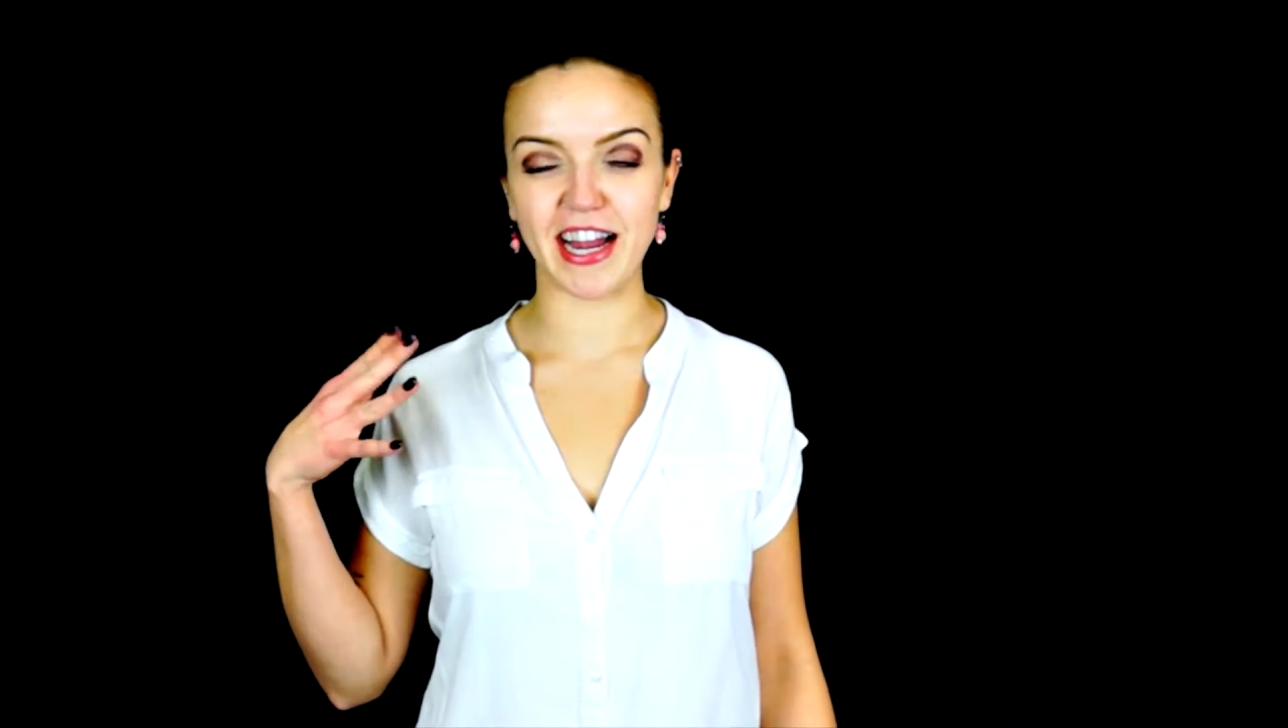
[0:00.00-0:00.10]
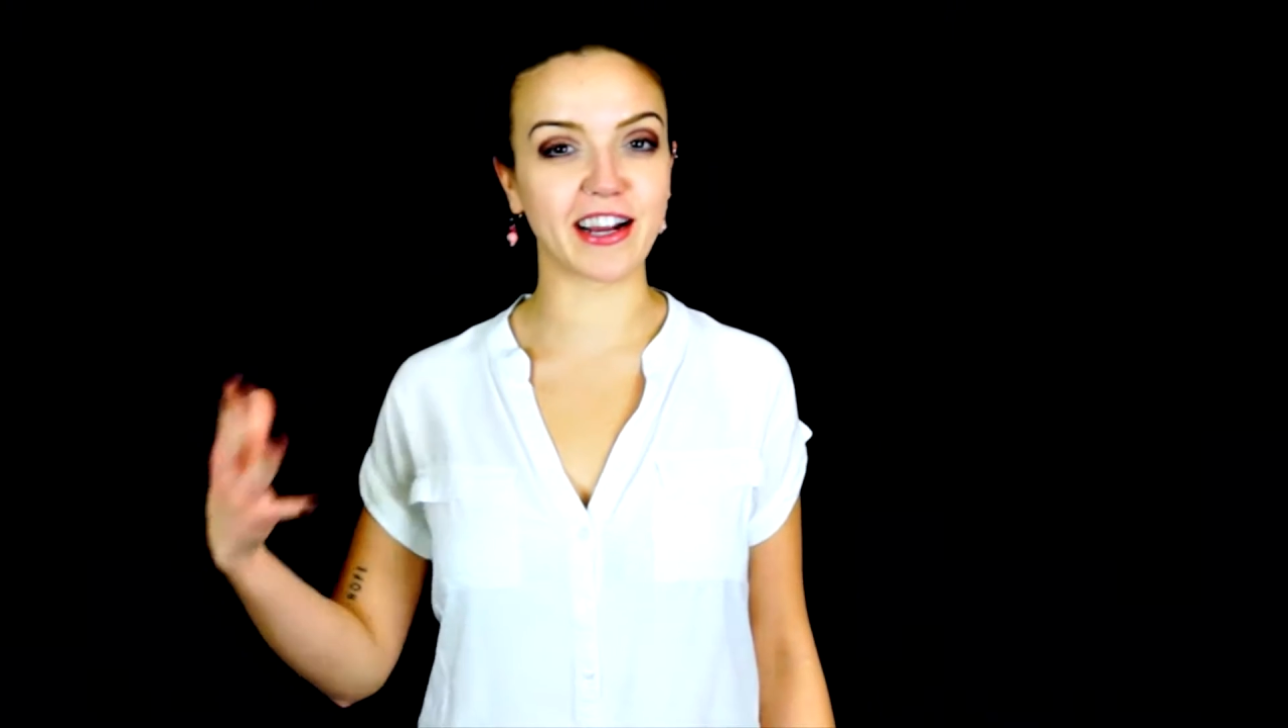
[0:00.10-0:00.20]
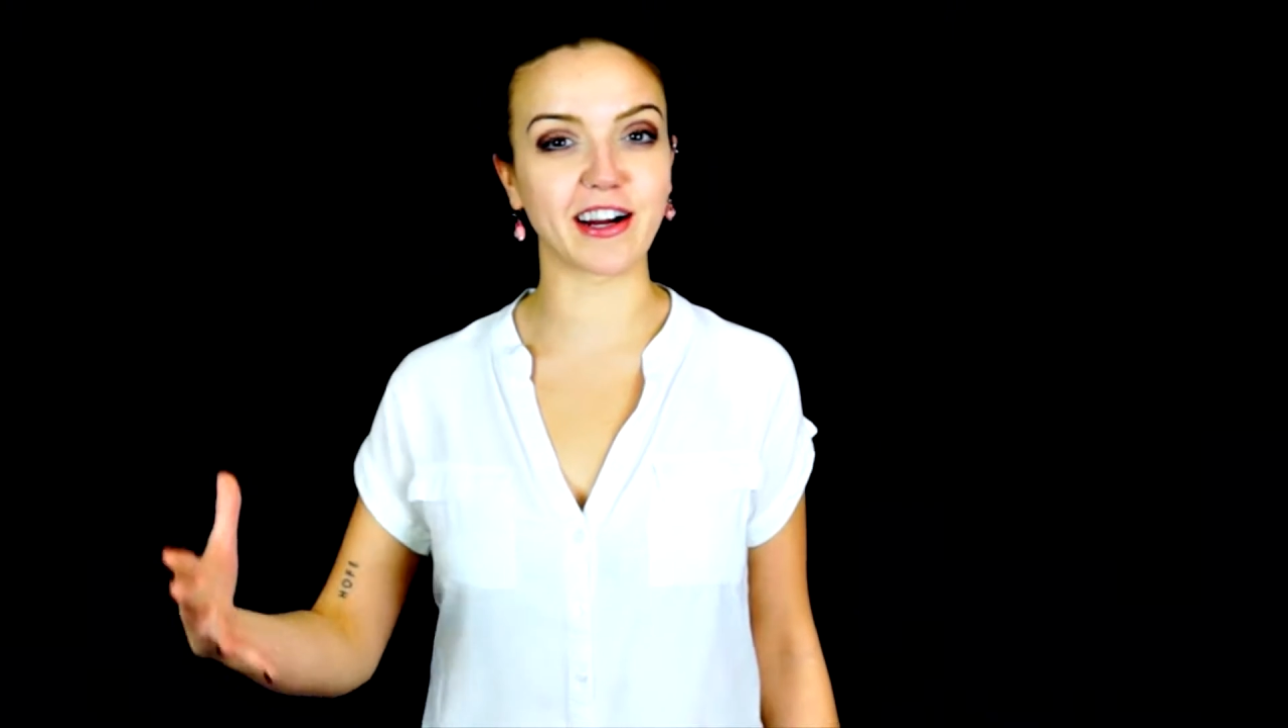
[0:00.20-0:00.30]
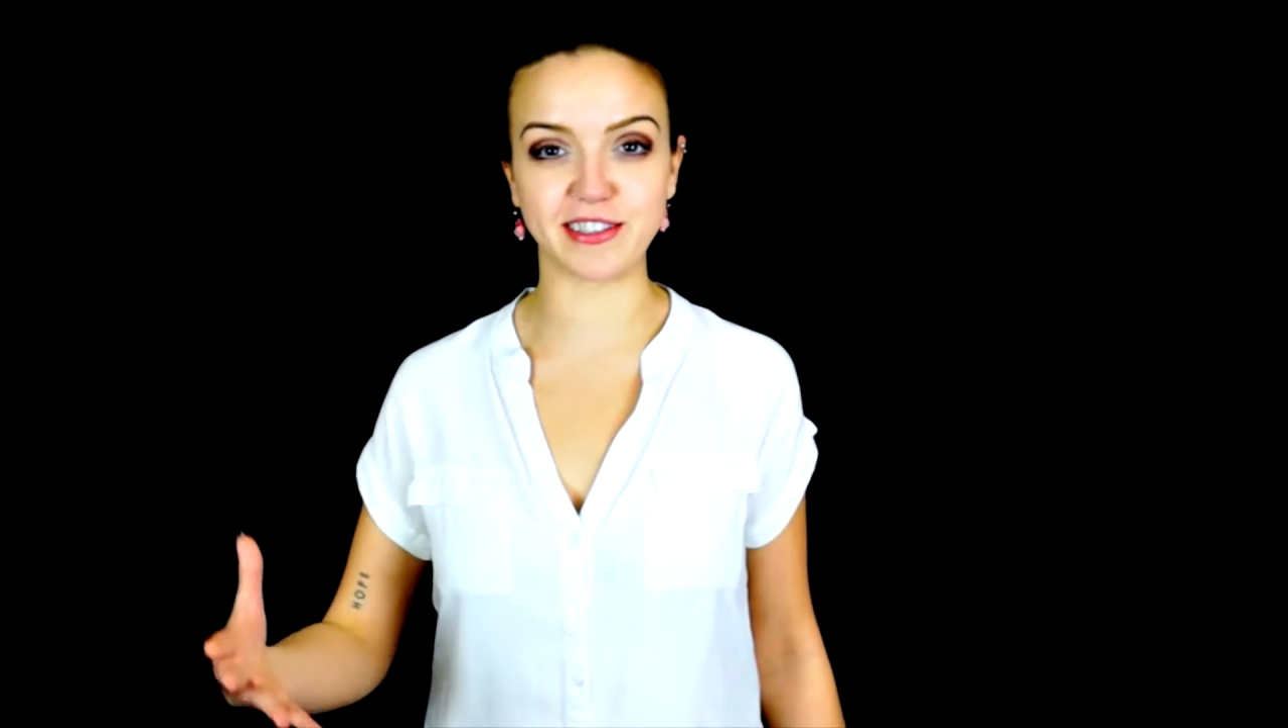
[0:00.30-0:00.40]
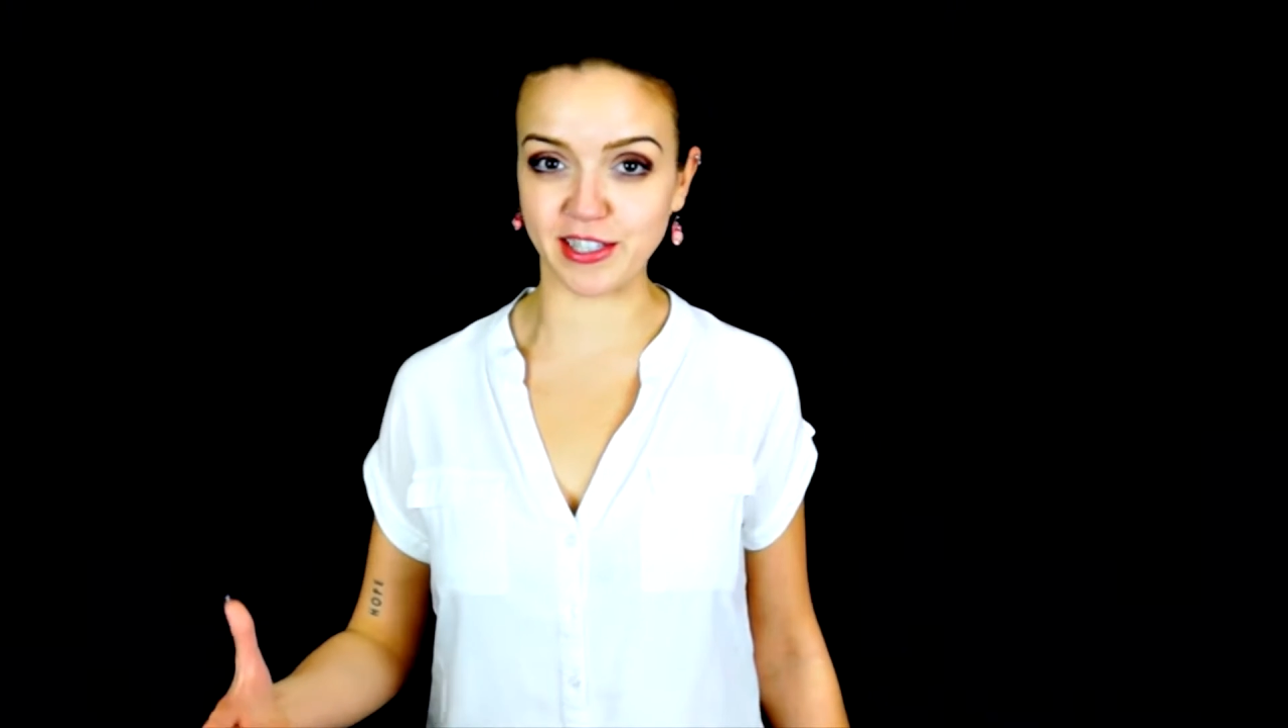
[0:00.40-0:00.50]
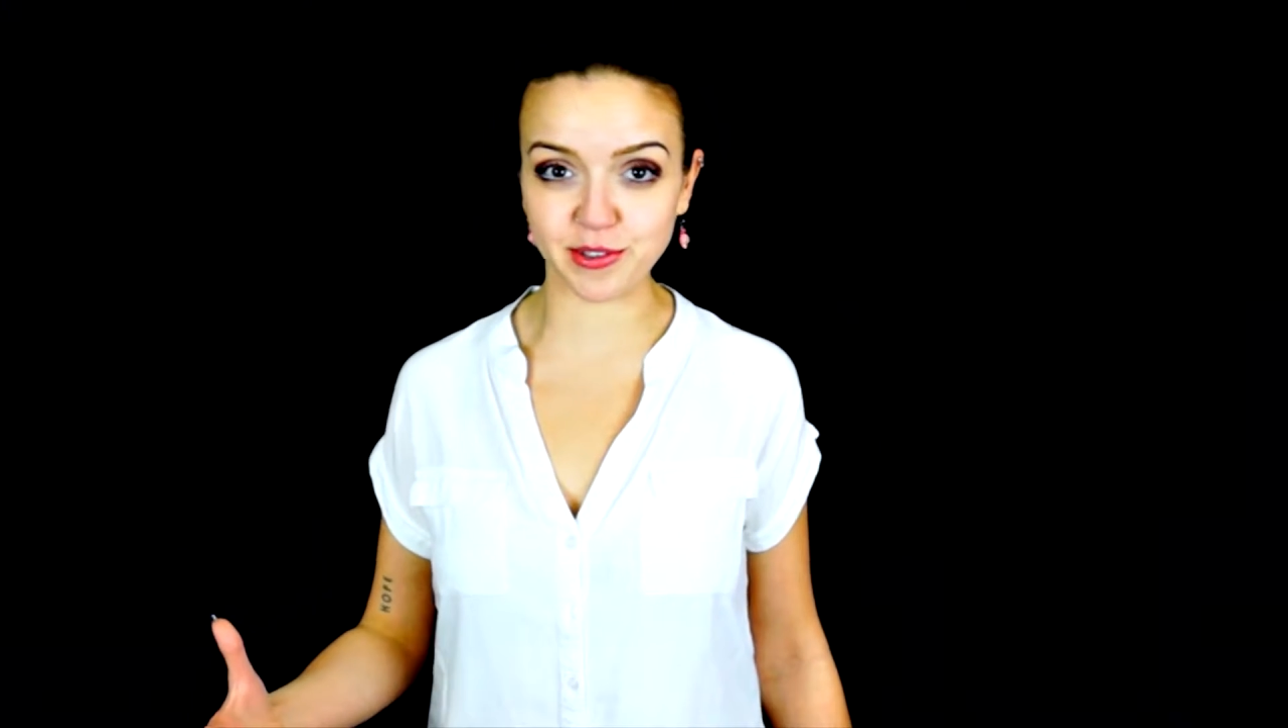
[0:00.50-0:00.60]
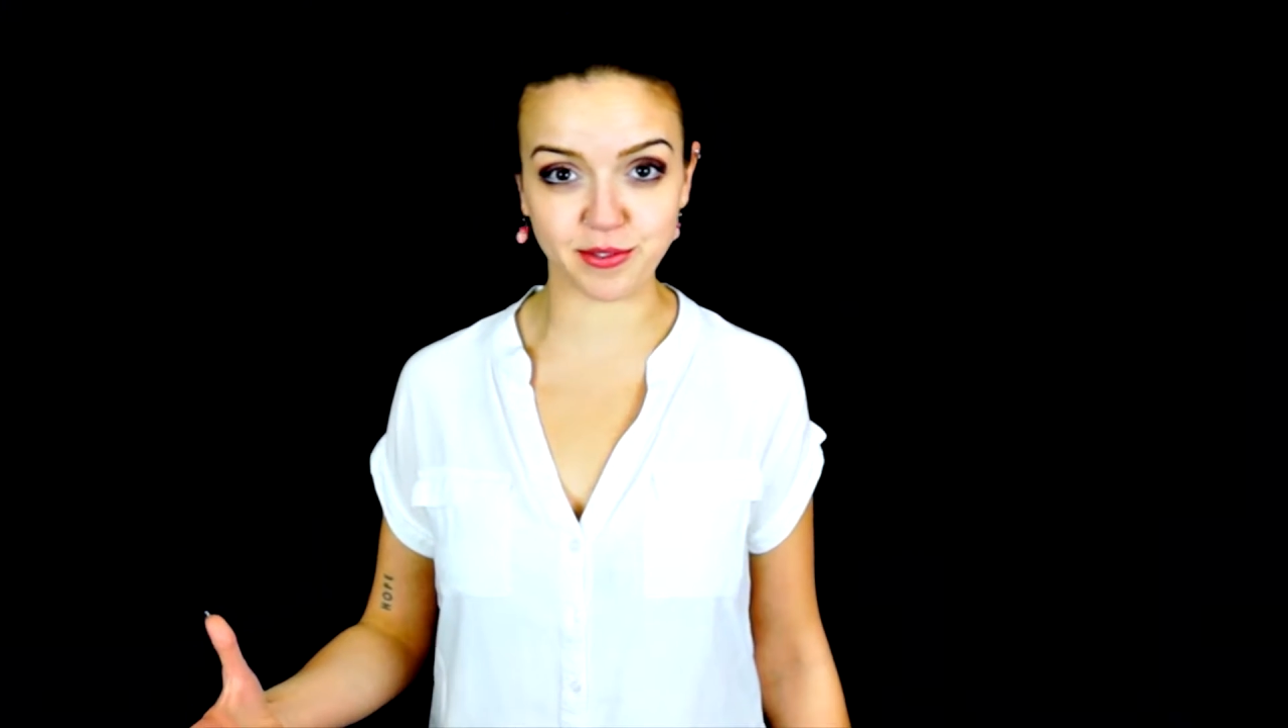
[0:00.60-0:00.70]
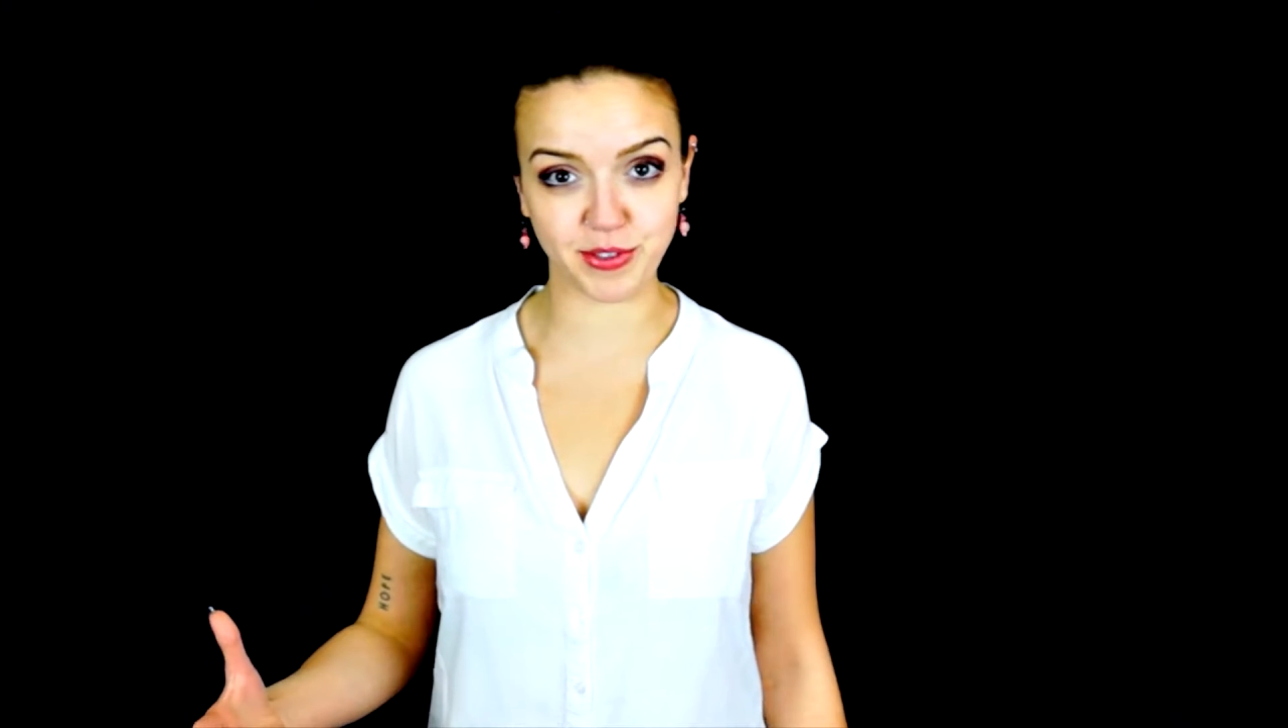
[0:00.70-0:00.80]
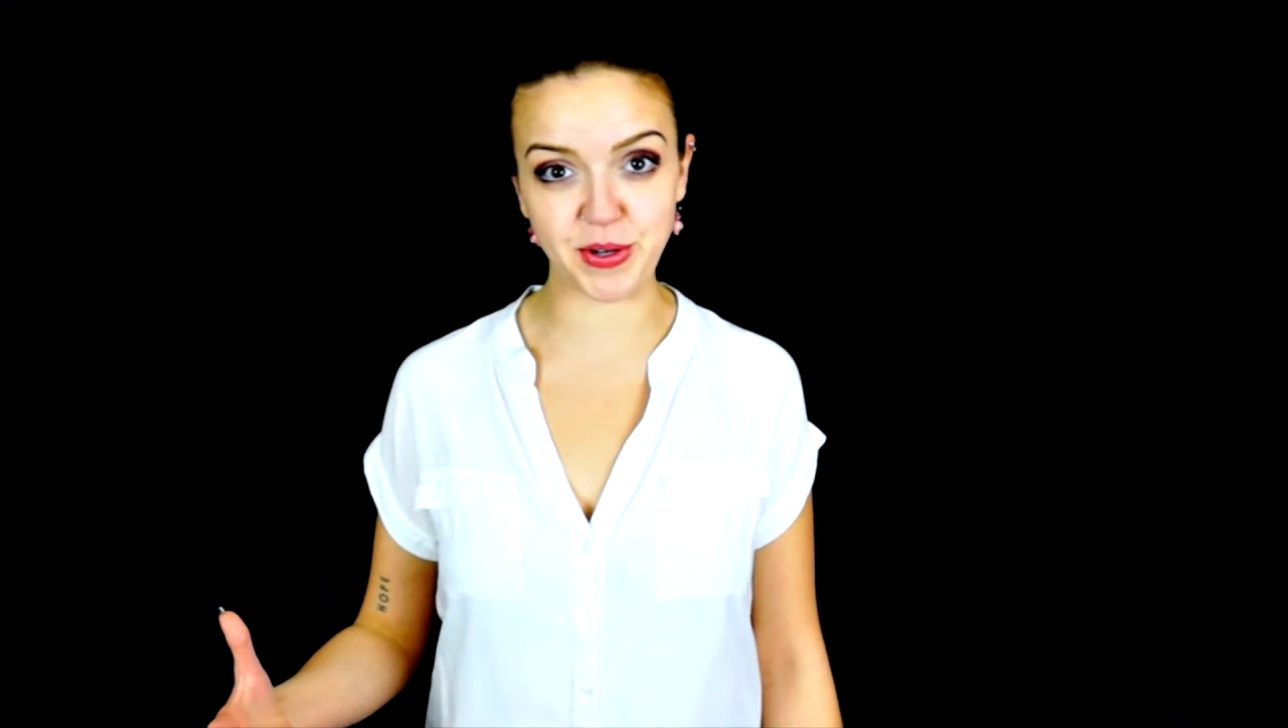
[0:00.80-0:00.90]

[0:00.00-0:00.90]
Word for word: I got to interview